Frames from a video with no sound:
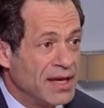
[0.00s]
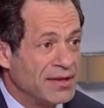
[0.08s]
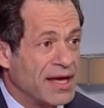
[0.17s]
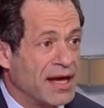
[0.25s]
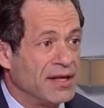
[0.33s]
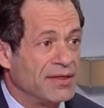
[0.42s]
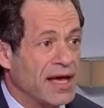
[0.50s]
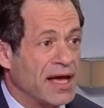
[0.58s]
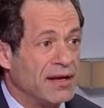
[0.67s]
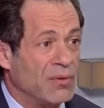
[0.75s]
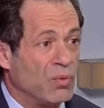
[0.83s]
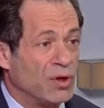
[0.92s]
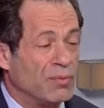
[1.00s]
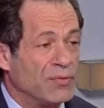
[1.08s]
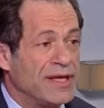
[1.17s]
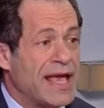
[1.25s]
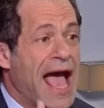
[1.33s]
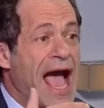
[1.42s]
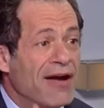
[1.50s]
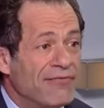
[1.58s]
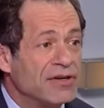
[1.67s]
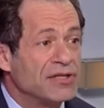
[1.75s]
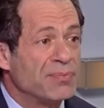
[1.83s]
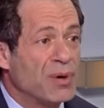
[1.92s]
that that the
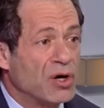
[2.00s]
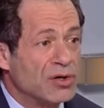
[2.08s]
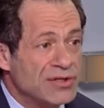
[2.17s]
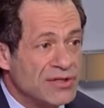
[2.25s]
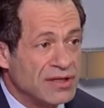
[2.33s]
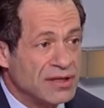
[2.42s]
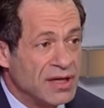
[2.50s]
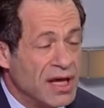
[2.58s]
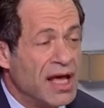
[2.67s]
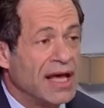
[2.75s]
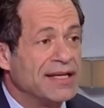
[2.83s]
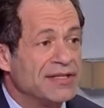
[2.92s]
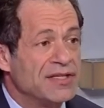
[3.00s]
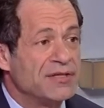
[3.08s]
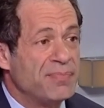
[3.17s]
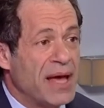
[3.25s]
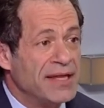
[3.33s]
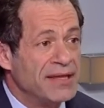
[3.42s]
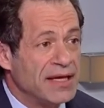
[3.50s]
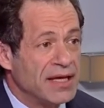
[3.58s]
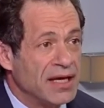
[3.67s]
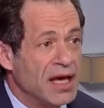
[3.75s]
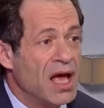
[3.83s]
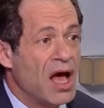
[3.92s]
average person is
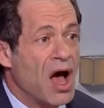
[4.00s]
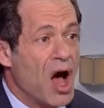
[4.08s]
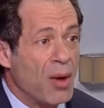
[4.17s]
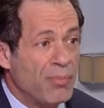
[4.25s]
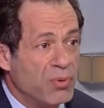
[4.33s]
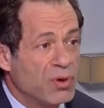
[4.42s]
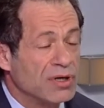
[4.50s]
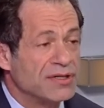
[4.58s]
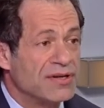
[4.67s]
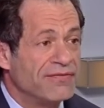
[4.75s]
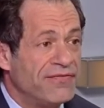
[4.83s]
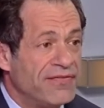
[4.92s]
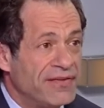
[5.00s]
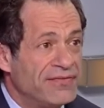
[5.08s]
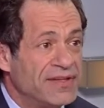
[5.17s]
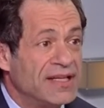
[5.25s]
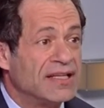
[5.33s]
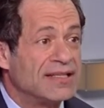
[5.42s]
spending upwards of 50 to